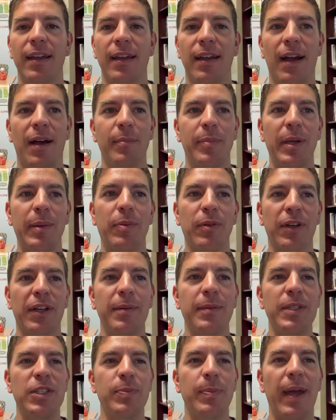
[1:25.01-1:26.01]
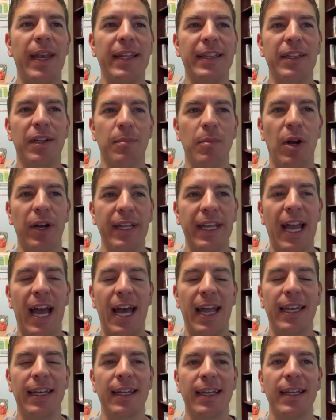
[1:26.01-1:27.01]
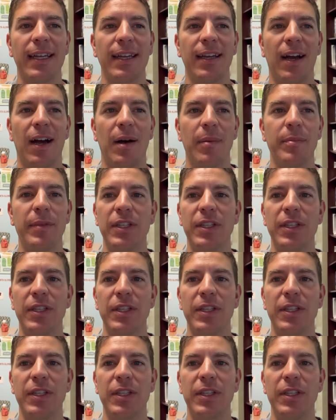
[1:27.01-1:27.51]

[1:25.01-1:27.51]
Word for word: um, people are going to be spending their money on um,